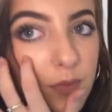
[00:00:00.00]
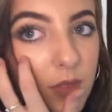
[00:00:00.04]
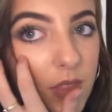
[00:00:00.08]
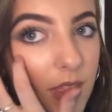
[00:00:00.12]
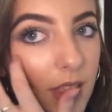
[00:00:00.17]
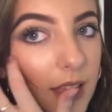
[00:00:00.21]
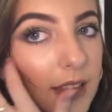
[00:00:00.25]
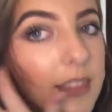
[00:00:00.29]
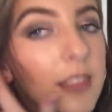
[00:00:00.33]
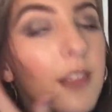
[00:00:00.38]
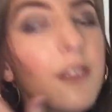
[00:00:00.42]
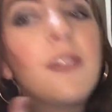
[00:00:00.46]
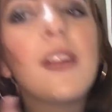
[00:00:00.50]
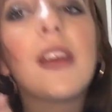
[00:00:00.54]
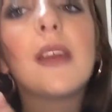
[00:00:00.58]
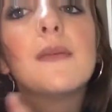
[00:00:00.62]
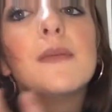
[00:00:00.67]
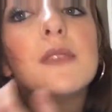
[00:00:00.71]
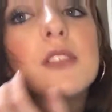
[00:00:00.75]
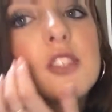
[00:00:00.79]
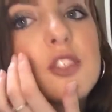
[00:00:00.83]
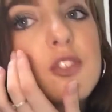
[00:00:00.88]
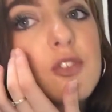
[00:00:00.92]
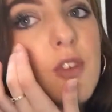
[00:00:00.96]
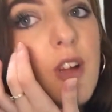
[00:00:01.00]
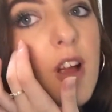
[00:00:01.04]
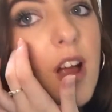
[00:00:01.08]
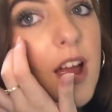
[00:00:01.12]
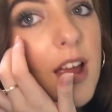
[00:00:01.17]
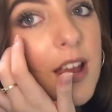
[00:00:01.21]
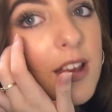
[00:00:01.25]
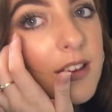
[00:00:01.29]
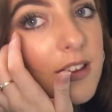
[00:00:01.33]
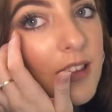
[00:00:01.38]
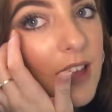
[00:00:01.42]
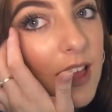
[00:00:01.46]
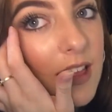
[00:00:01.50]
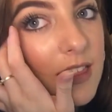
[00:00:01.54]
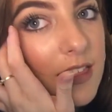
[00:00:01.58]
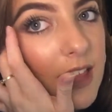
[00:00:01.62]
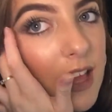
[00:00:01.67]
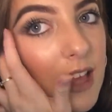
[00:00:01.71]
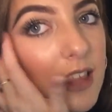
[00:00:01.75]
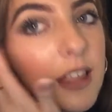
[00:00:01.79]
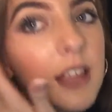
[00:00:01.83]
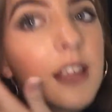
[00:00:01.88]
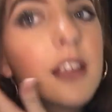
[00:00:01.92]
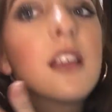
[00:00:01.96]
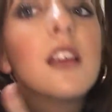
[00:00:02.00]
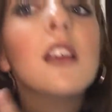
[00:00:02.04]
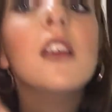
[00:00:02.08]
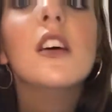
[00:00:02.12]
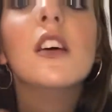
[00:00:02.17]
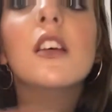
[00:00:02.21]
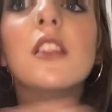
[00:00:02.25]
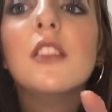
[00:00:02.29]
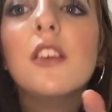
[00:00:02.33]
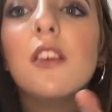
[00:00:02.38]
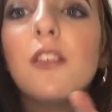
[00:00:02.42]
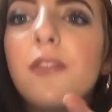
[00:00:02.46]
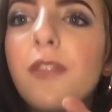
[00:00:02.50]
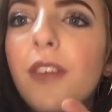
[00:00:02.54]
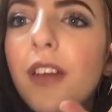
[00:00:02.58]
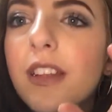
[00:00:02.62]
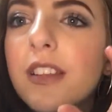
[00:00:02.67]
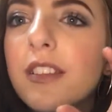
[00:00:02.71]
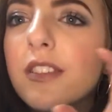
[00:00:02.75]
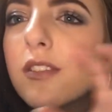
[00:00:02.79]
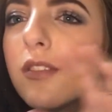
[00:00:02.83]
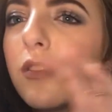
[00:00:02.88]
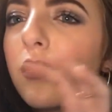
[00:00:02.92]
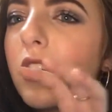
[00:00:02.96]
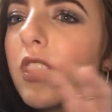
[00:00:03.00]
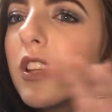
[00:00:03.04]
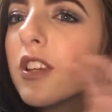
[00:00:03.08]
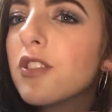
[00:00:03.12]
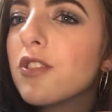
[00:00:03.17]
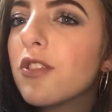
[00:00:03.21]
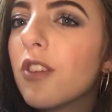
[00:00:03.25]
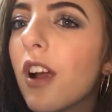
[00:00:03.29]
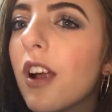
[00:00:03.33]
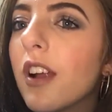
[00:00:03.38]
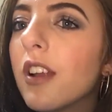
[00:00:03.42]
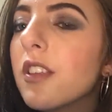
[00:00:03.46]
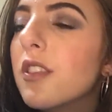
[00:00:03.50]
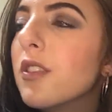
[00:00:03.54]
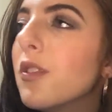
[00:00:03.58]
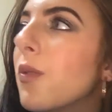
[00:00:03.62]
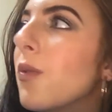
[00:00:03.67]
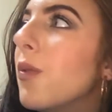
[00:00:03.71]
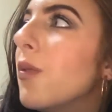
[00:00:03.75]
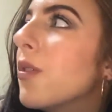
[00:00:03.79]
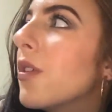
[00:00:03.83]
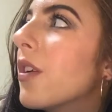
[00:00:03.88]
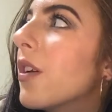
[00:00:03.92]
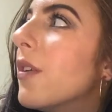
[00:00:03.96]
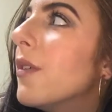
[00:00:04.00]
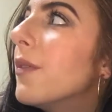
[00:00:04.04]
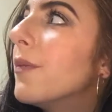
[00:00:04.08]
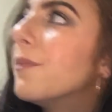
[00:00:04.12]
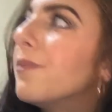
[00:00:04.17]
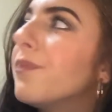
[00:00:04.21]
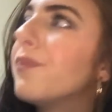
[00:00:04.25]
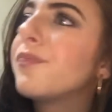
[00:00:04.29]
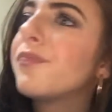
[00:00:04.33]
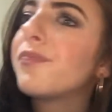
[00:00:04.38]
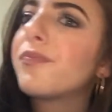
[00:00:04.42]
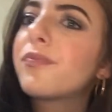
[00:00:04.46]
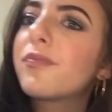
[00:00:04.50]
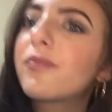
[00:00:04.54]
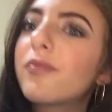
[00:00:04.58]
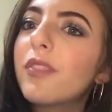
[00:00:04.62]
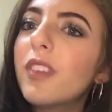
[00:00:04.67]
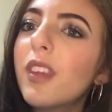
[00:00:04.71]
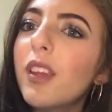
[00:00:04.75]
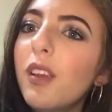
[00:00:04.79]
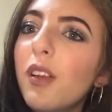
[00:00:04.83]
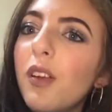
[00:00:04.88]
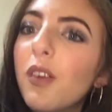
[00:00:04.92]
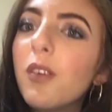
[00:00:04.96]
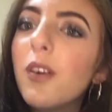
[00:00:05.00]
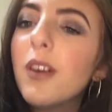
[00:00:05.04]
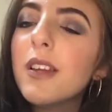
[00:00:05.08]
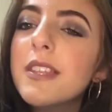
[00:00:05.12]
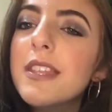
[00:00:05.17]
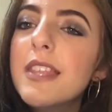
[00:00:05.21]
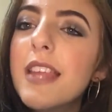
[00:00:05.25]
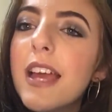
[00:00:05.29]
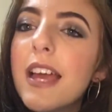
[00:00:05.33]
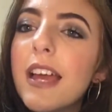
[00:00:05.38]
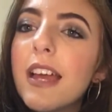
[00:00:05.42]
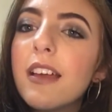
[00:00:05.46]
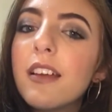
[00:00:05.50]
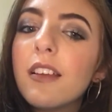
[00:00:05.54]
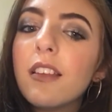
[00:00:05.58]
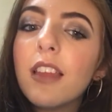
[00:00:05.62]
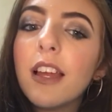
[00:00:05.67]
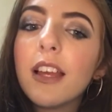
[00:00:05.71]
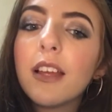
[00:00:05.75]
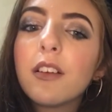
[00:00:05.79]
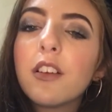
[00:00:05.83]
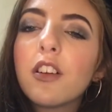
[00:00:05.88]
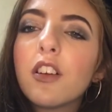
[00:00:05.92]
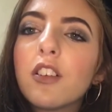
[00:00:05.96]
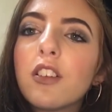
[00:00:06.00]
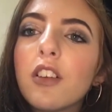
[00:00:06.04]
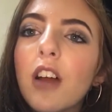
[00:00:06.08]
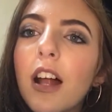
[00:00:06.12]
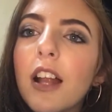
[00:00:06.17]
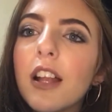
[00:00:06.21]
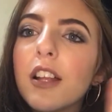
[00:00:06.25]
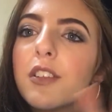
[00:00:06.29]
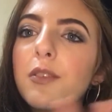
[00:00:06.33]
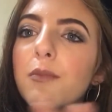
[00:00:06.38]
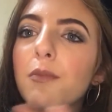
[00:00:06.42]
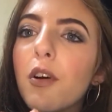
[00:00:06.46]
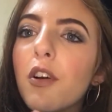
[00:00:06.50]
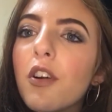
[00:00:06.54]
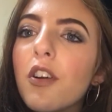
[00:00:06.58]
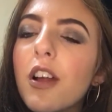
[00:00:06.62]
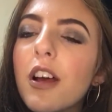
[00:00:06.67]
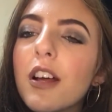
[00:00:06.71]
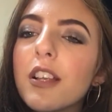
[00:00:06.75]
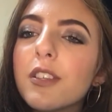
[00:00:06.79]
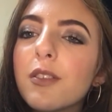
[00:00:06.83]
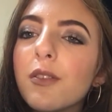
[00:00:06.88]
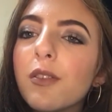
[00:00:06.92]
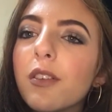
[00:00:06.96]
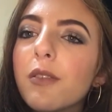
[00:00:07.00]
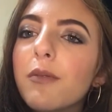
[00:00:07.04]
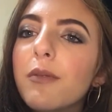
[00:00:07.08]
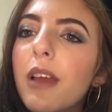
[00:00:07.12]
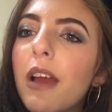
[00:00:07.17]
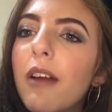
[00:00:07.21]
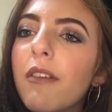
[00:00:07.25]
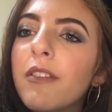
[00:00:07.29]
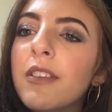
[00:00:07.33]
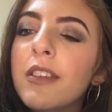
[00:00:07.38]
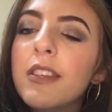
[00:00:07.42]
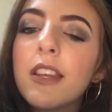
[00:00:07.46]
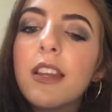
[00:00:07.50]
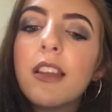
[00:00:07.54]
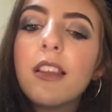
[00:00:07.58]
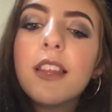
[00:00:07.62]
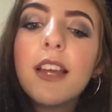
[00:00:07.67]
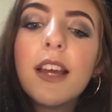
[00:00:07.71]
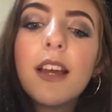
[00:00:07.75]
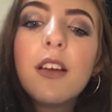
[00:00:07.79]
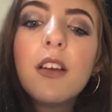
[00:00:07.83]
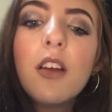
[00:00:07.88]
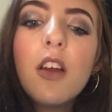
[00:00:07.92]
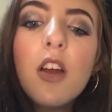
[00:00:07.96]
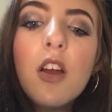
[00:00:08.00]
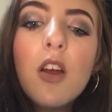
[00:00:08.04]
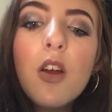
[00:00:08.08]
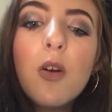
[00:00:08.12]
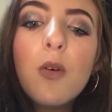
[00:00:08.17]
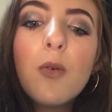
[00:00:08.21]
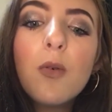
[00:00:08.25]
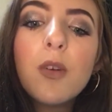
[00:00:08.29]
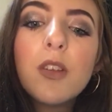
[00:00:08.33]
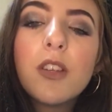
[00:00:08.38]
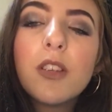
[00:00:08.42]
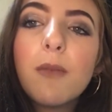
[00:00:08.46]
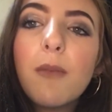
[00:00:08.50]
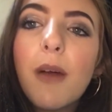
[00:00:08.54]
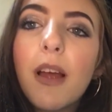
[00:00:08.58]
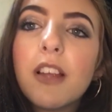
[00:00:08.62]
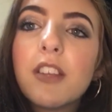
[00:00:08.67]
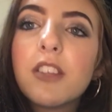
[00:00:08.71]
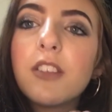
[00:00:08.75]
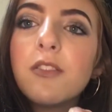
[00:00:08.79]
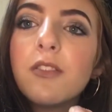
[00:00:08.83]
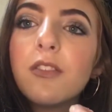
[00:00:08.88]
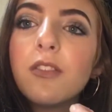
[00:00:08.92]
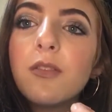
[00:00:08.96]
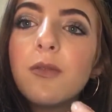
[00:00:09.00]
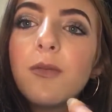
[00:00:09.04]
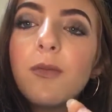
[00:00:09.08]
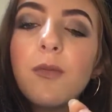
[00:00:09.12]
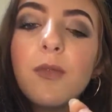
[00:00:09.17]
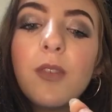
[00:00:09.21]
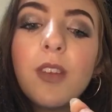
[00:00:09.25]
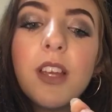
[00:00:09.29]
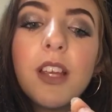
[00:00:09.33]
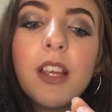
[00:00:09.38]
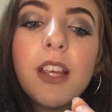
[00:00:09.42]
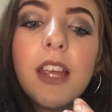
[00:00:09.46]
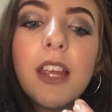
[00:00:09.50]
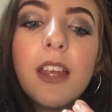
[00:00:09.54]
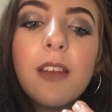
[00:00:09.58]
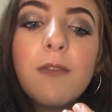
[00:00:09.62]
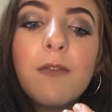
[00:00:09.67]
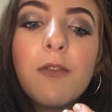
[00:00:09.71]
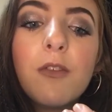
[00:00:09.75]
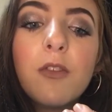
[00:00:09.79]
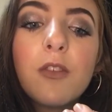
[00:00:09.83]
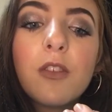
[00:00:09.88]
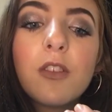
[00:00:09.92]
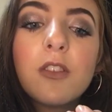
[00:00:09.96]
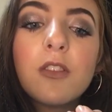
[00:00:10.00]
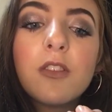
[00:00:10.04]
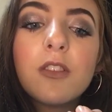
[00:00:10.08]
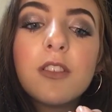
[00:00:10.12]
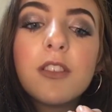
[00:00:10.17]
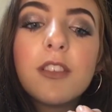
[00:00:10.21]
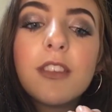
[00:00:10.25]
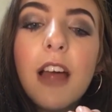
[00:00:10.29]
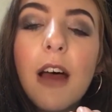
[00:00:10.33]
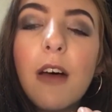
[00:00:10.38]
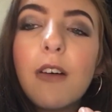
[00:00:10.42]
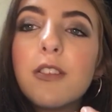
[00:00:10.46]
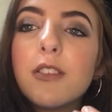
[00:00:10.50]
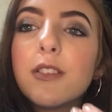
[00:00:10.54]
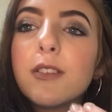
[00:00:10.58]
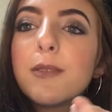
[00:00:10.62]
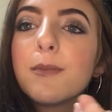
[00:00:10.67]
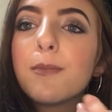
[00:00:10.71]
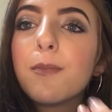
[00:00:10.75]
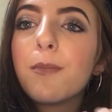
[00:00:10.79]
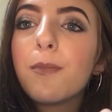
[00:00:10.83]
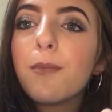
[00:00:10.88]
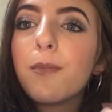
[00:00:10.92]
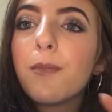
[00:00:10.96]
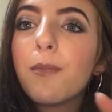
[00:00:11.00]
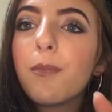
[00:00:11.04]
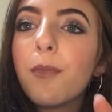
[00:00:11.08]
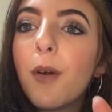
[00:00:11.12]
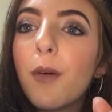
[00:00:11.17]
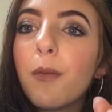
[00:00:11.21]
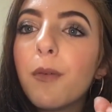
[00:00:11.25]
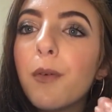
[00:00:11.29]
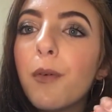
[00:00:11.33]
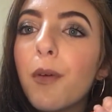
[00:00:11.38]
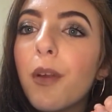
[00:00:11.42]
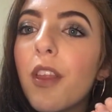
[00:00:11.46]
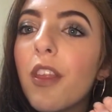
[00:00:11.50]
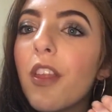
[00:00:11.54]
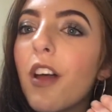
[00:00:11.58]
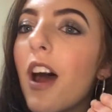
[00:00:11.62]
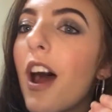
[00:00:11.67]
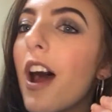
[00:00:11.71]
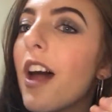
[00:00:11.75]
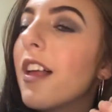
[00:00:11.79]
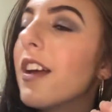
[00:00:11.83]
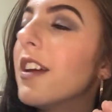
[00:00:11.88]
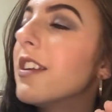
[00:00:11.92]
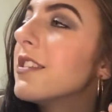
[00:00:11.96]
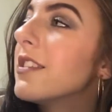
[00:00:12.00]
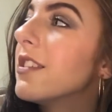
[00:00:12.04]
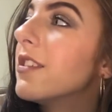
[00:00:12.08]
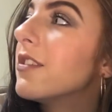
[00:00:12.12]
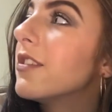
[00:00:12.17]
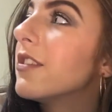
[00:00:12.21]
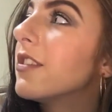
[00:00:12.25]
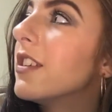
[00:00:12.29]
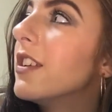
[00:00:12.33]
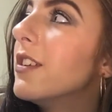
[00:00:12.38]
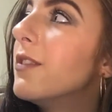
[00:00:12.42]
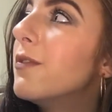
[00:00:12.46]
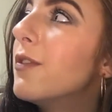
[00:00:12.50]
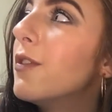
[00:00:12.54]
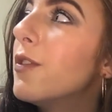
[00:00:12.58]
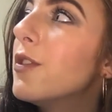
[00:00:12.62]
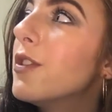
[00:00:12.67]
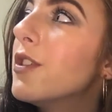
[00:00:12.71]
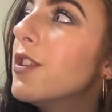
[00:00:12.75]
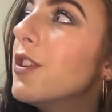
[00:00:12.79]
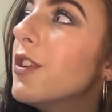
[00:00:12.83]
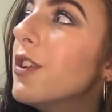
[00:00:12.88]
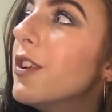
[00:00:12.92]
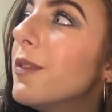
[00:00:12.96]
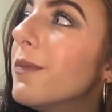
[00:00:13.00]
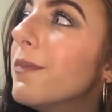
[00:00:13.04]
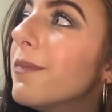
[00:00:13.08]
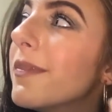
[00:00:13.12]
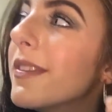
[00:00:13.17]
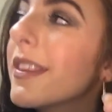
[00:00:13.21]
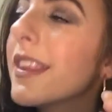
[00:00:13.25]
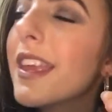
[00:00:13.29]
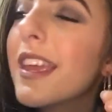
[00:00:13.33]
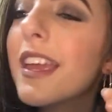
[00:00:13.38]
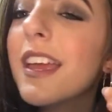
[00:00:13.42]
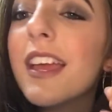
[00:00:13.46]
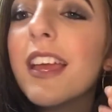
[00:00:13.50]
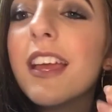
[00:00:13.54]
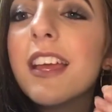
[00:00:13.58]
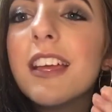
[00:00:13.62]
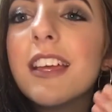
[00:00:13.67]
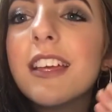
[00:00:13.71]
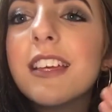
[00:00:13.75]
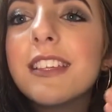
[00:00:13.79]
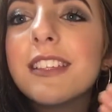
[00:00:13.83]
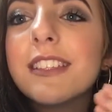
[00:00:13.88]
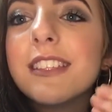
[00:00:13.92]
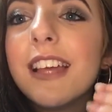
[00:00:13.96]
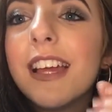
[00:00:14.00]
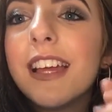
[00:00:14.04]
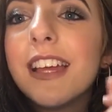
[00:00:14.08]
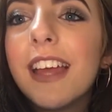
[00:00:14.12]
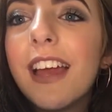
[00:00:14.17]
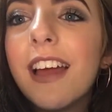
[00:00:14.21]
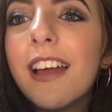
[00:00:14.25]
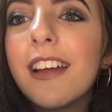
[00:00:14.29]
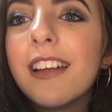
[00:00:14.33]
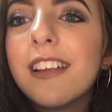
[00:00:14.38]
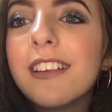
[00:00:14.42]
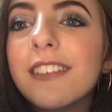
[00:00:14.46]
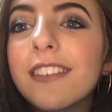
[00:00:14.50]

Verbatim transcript: like the famous shrine and that like the fence looking shrine in the water. Going there like kind of tomorrow night, so we're gonna be having dinner there, which I'm actually really keen for, because that was probably one of the highlights I was looking forward to. So yeah,